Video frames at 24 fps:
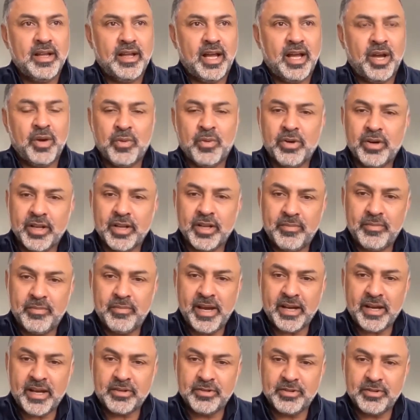I wanted to give
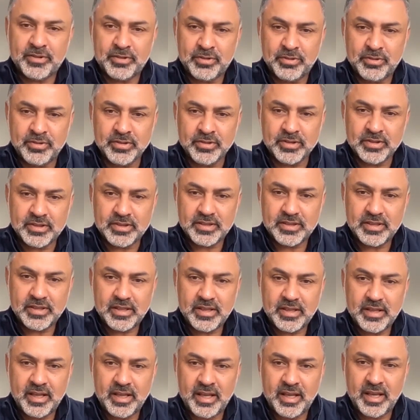back to the students.
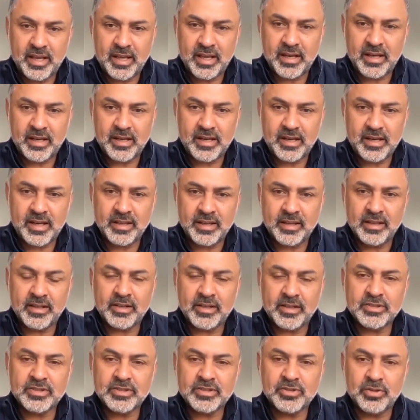And I think
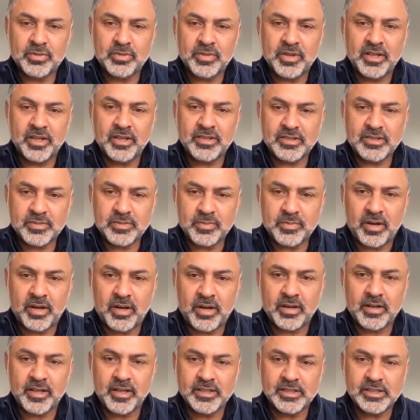there are so many
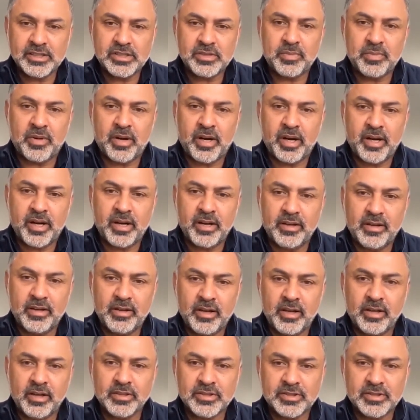smart, inspired
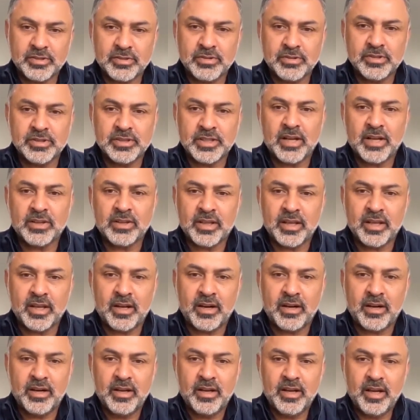young students out
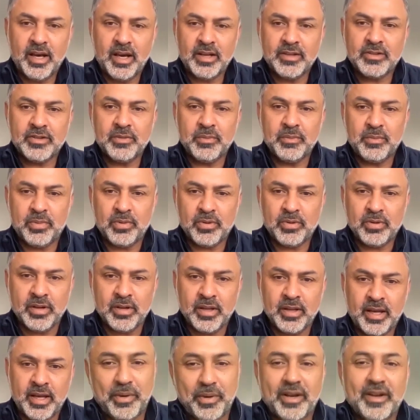there. And it's
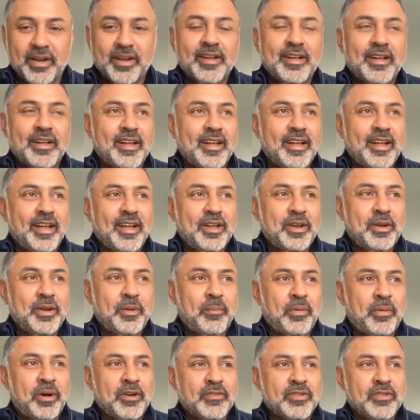important that,
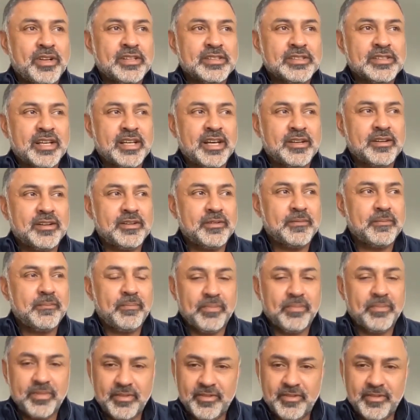but part of it is that
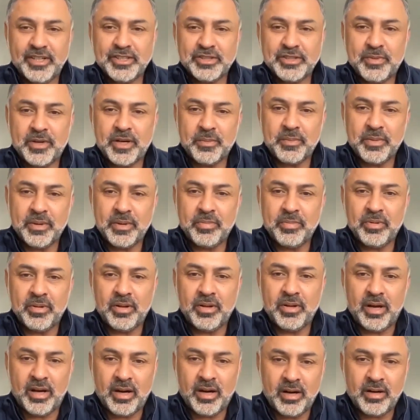very smart
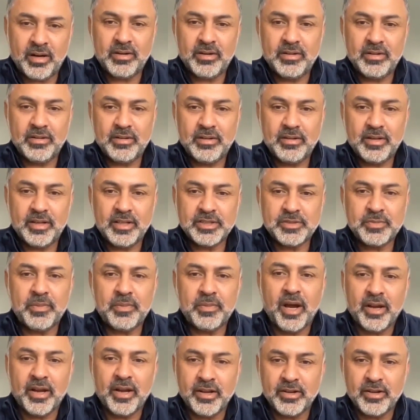people are
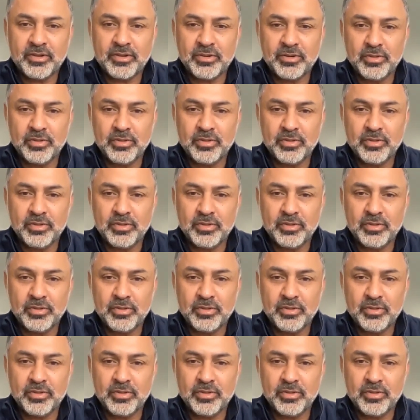aspiring